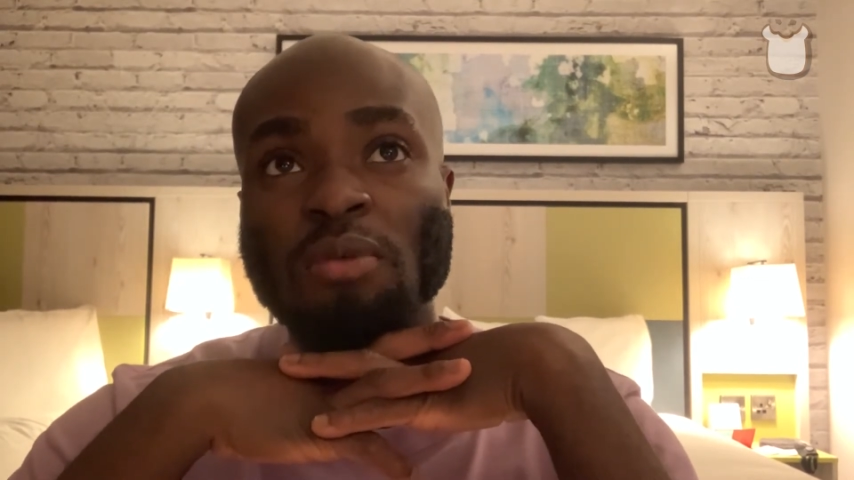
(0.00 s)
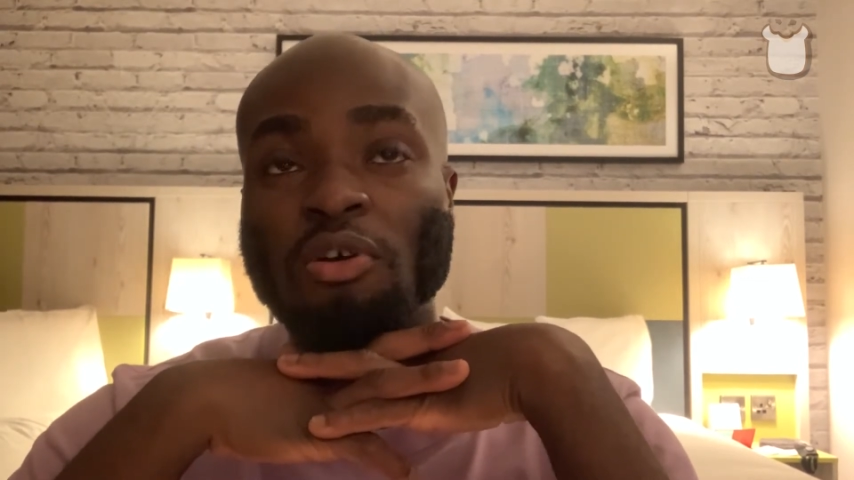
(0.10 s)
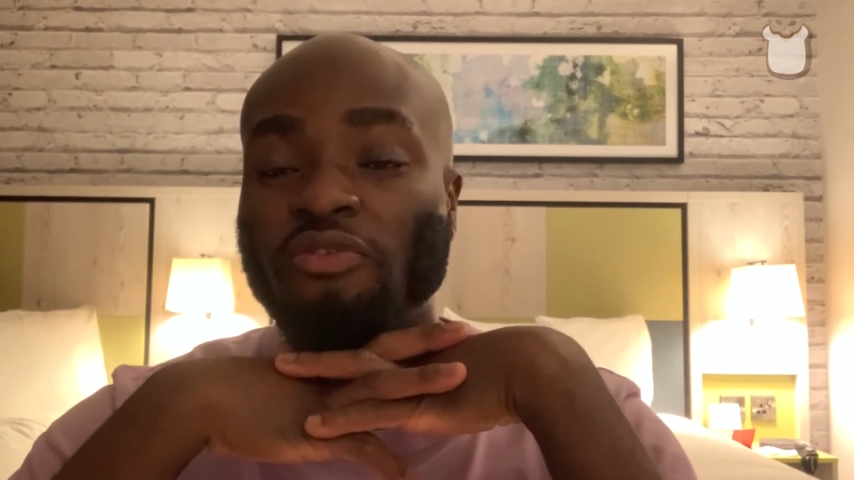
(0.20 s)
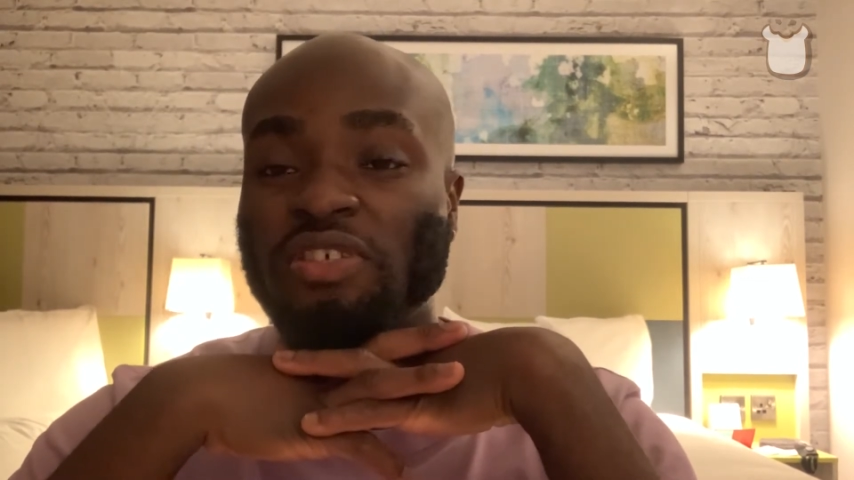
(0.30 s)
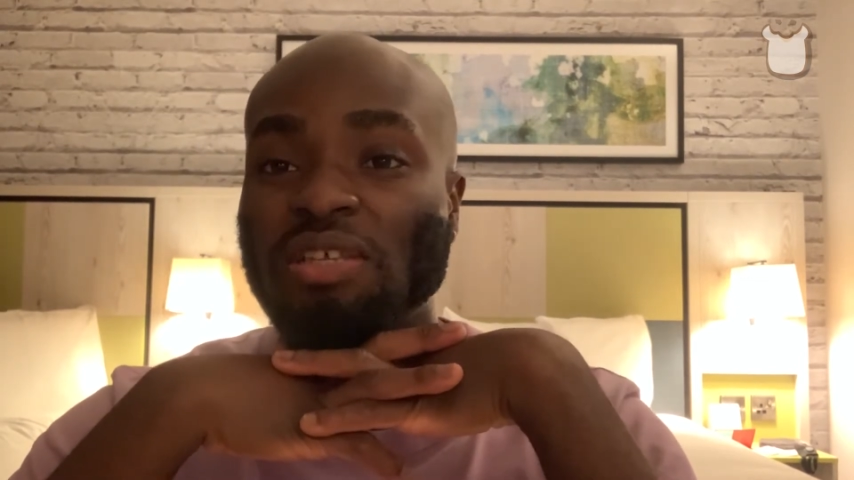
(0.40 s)

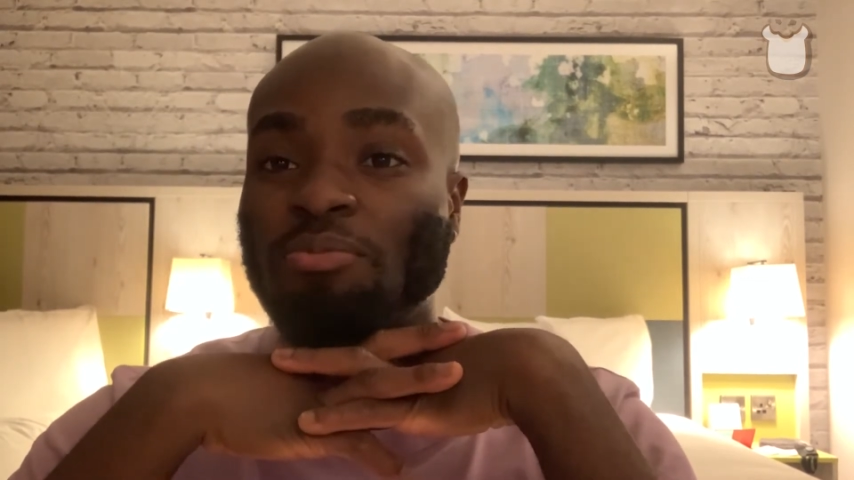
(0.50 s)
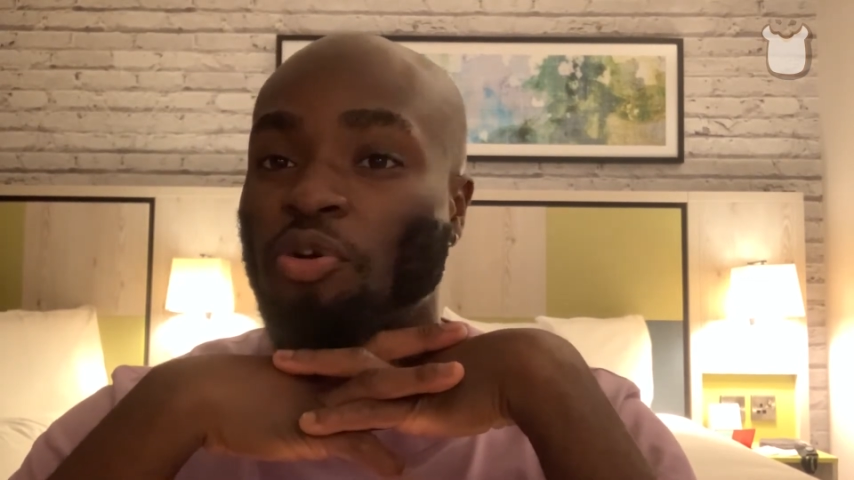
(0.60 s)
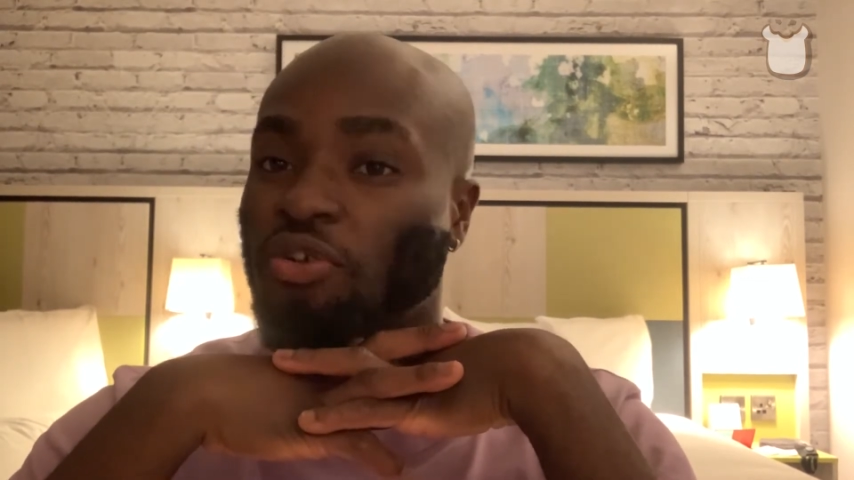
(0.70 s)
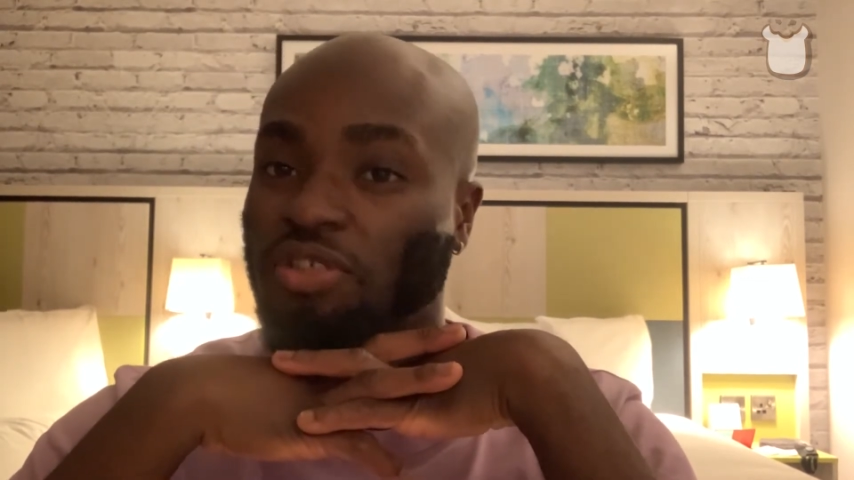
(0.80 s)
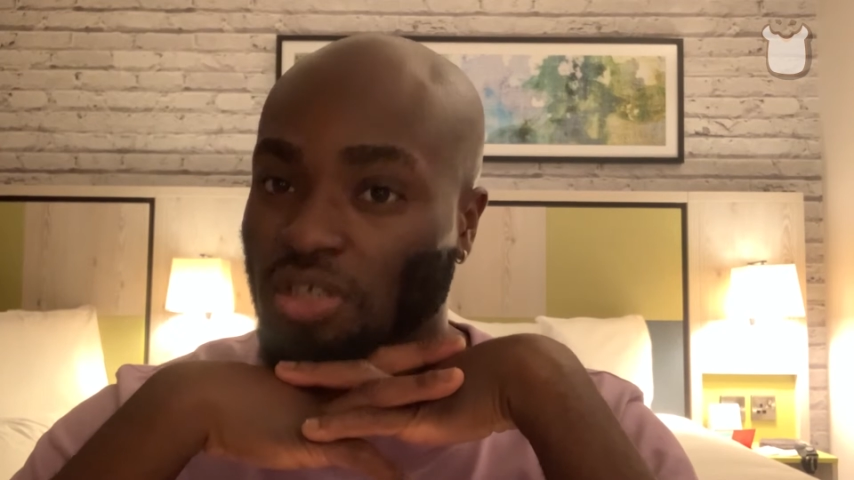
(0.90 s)
But obviously
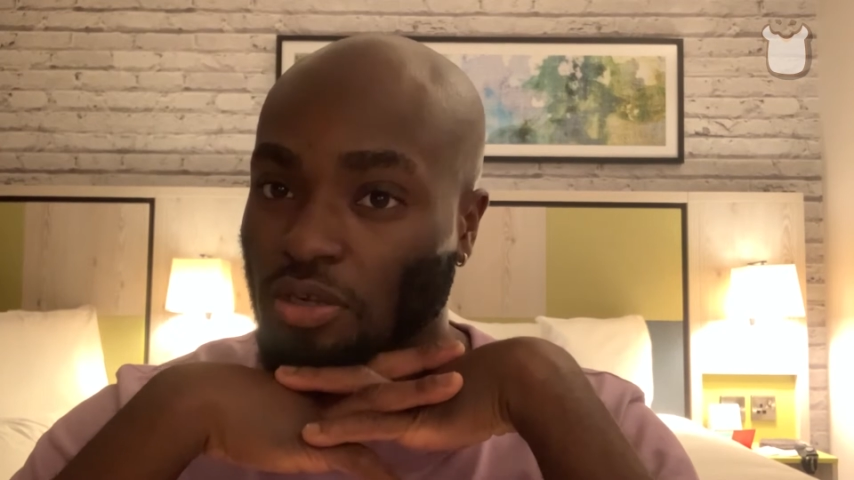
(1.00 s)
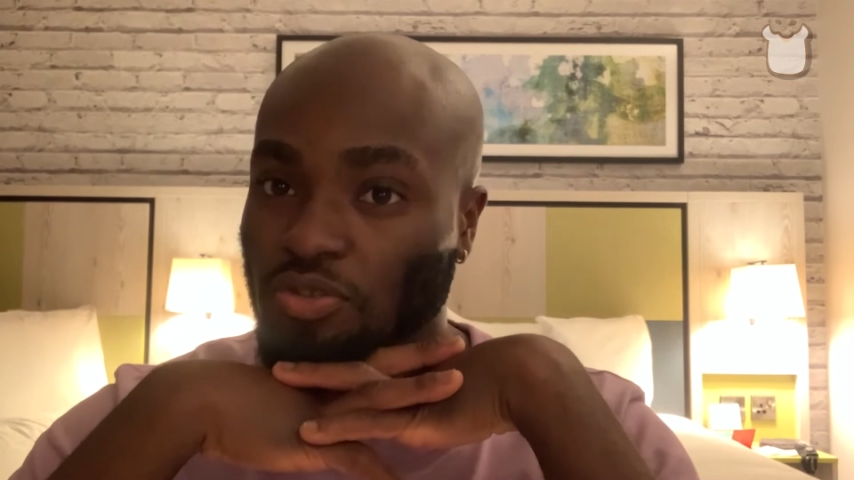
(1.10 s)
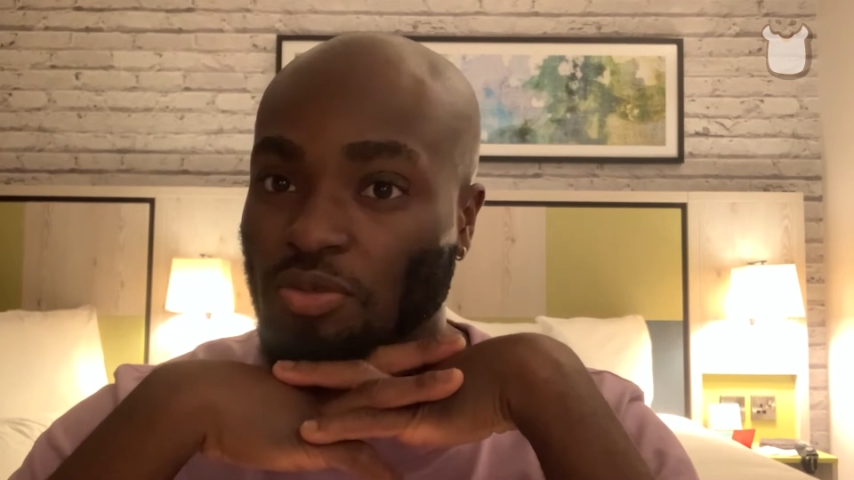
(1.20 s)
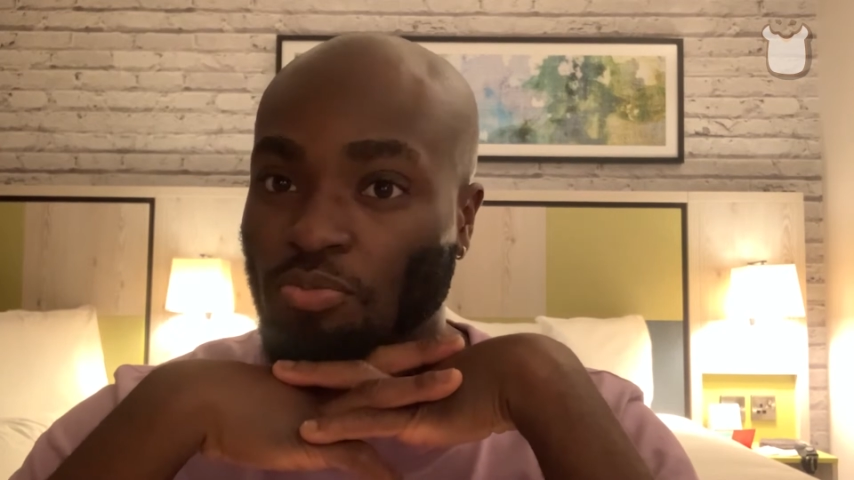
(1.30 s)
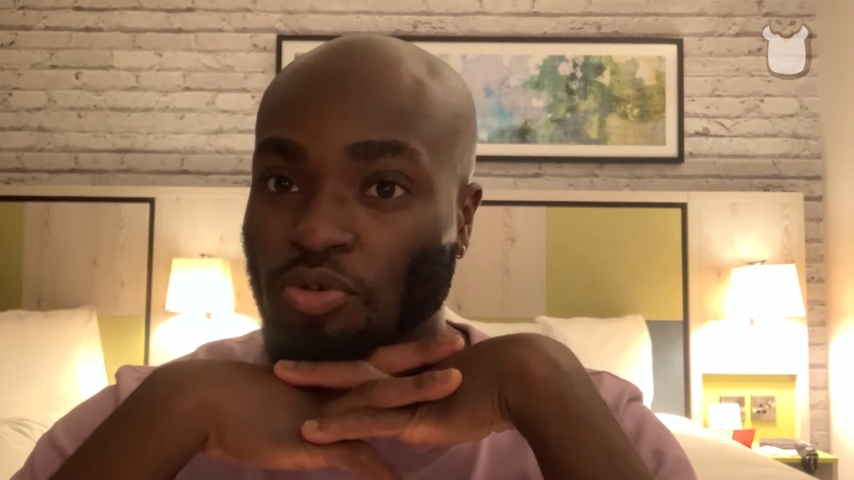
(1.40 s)
Boris
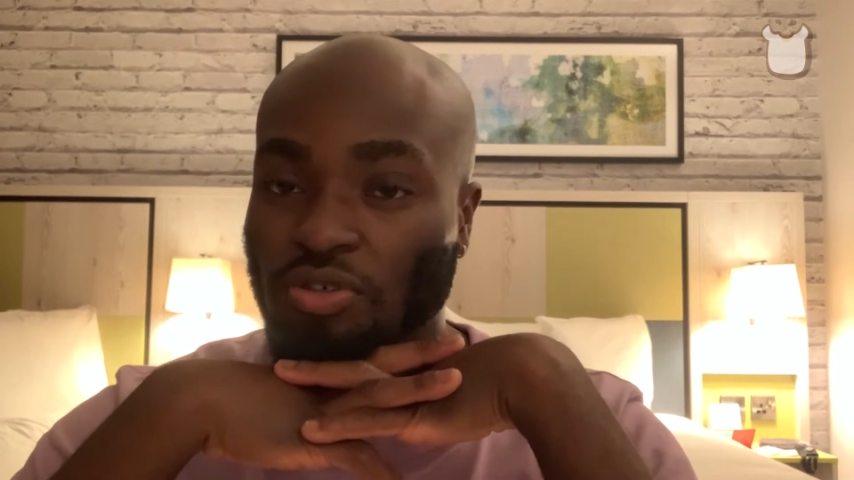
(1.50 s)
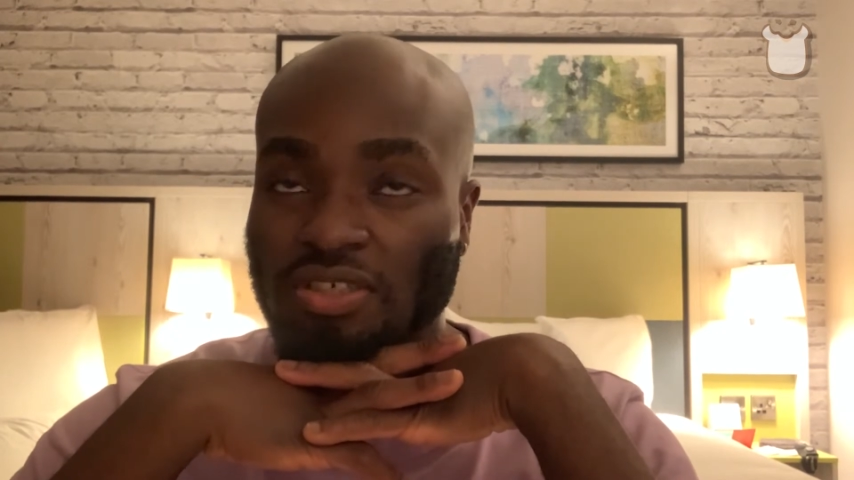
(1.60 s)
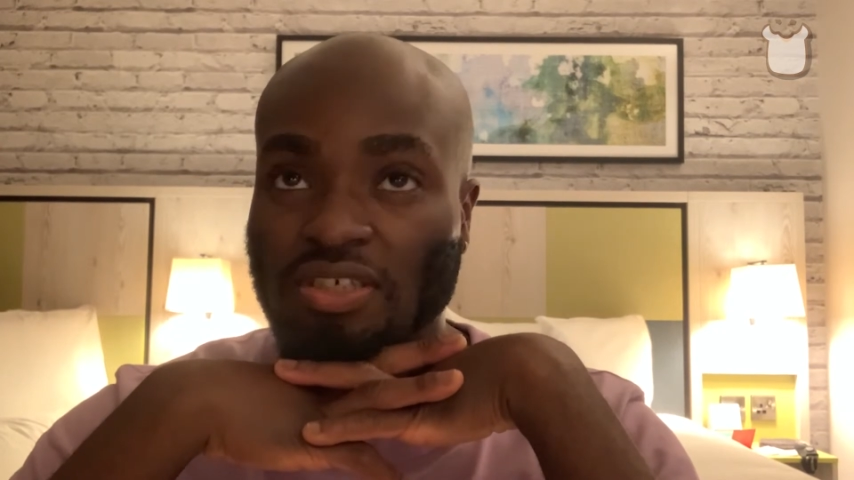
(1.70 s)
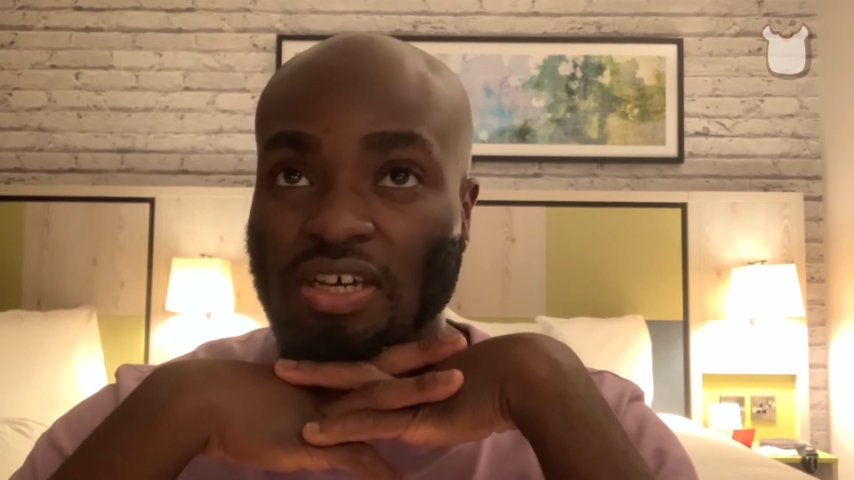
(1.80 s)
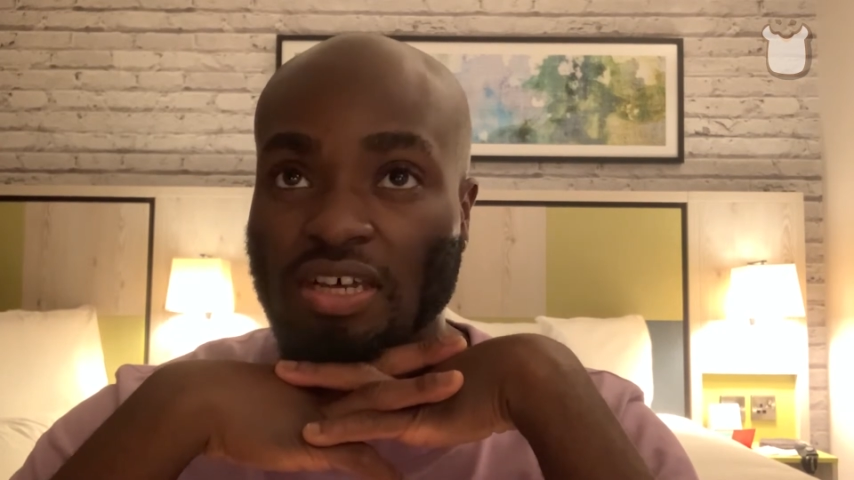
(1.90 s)
closed the
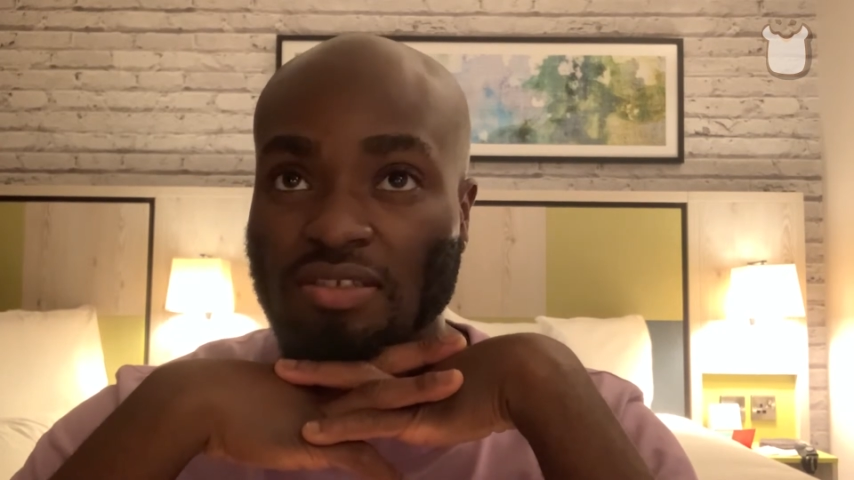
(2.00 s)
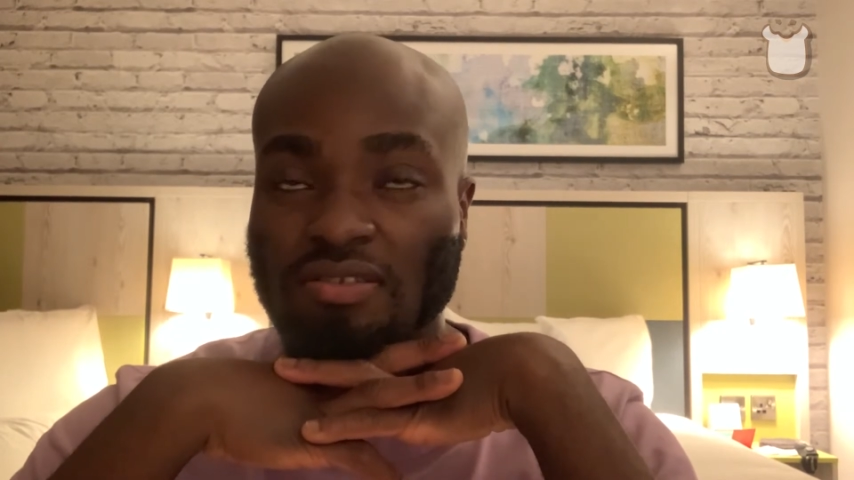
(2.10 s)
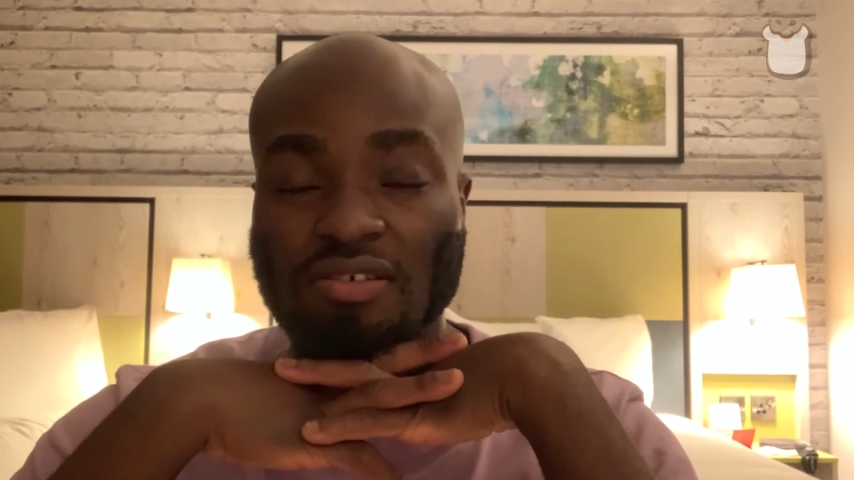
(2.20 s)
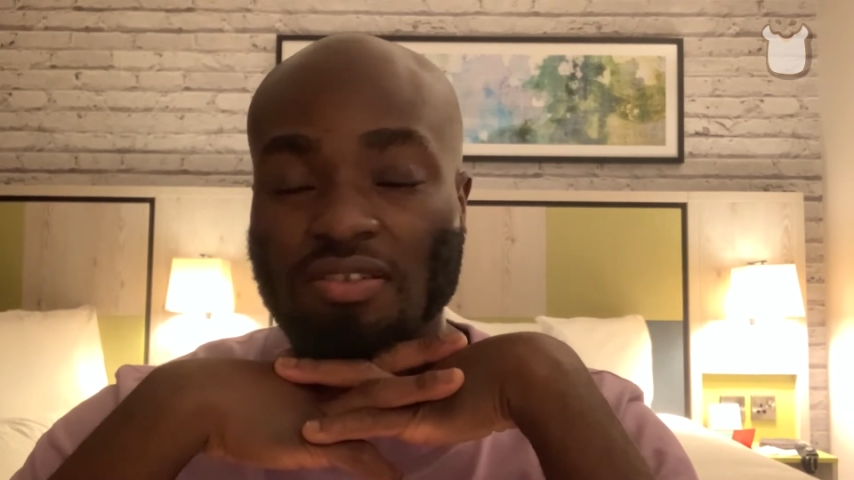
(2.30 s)
borders and he closed